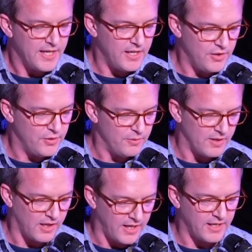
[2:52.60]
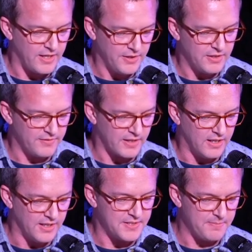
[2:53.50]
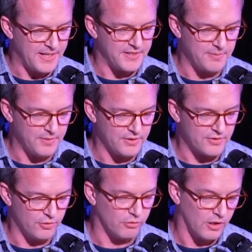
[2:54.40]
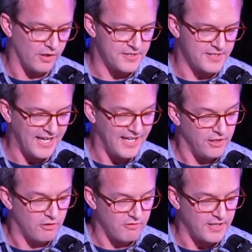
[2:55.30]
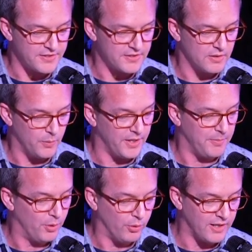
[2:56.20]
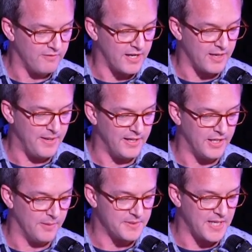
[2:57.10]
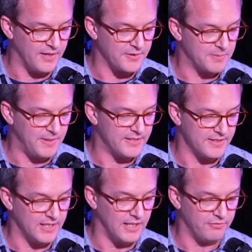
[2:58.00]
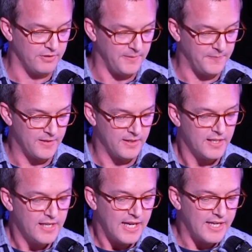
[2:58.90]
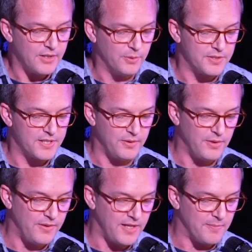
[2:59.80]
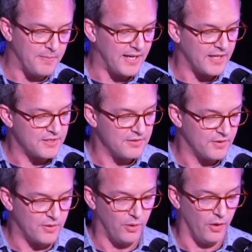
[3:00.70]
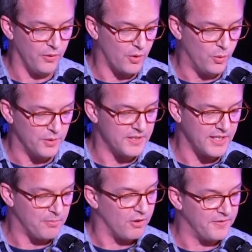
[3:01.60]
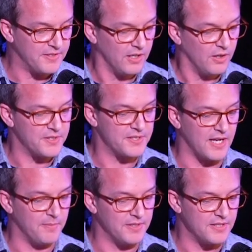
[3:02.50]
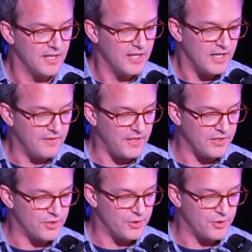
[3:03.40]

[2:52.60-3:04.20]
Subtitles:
It knew the likelihood of a cart abandonment or a lost sale increased when a poorly recommended upsell split a delivery. And it also knew the impact of on the quarterly profit and loss statement of each